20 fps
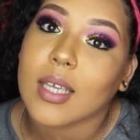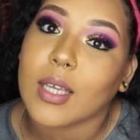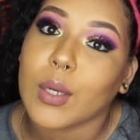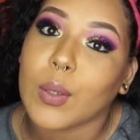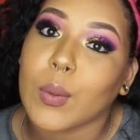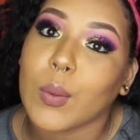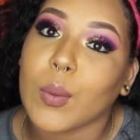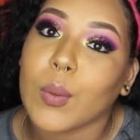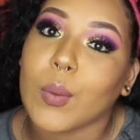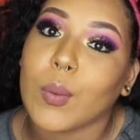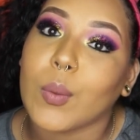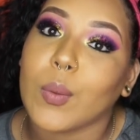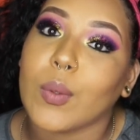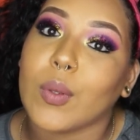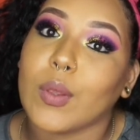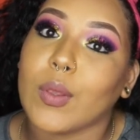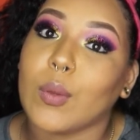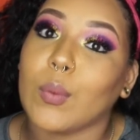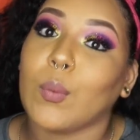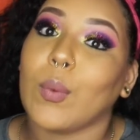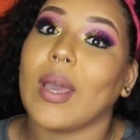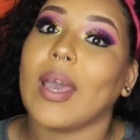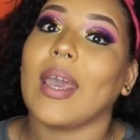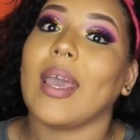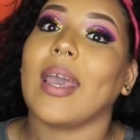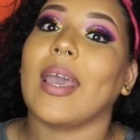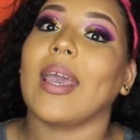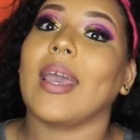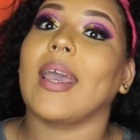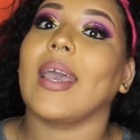you know the
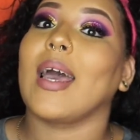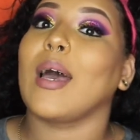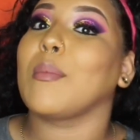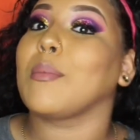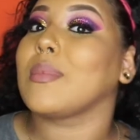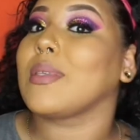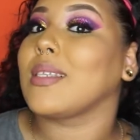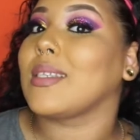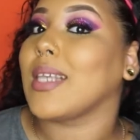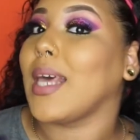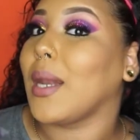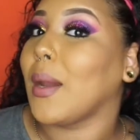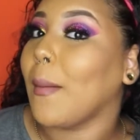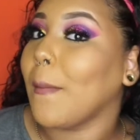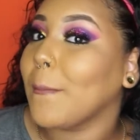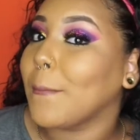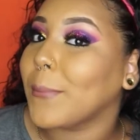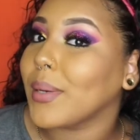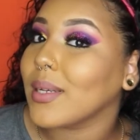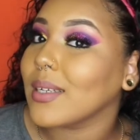way I'm set up